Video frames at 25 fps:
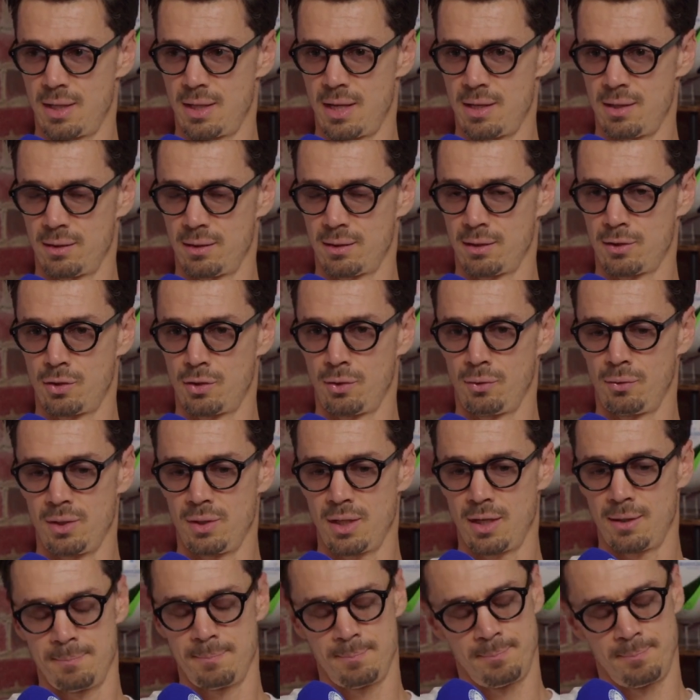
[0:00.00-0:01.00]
Another two, yeah.